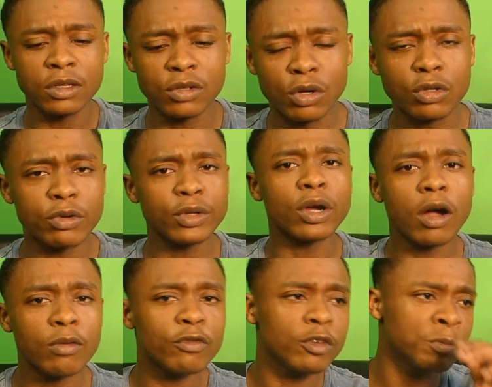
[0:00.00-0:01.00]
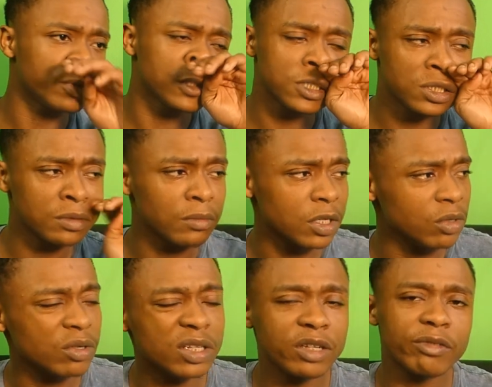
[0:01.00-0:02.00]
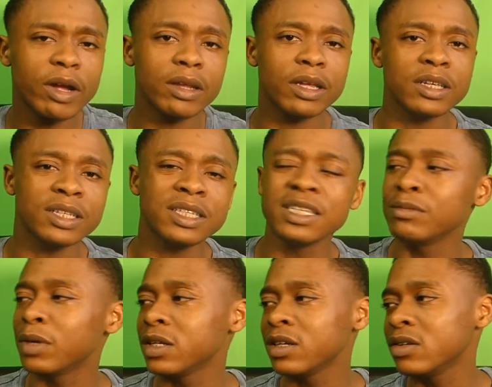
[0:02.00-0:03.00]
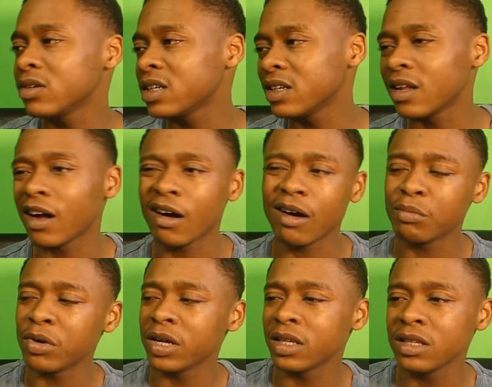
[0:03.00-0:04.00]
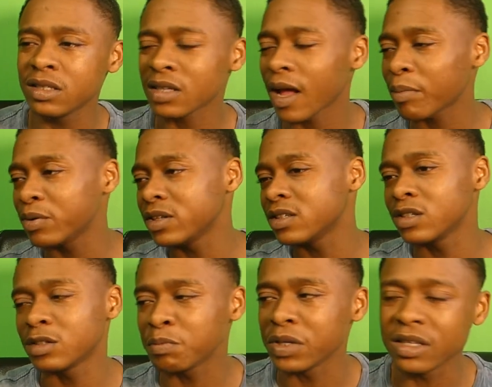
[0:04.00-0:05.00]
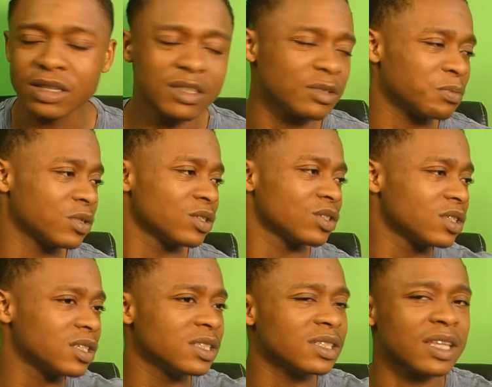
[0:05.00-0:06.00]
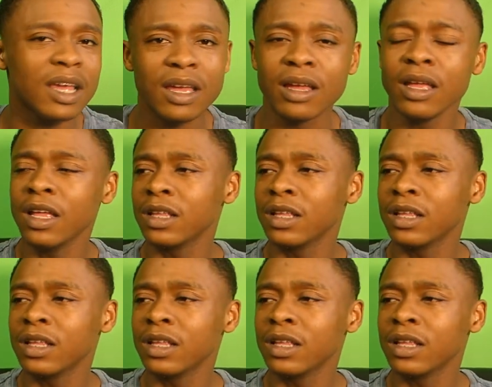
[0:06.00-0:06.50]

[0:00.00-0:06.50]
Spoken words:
you know, you're in a comfy position, but you're looking around at your team and you're looking like, oh, boy, he's happy to just be in this position. He's there.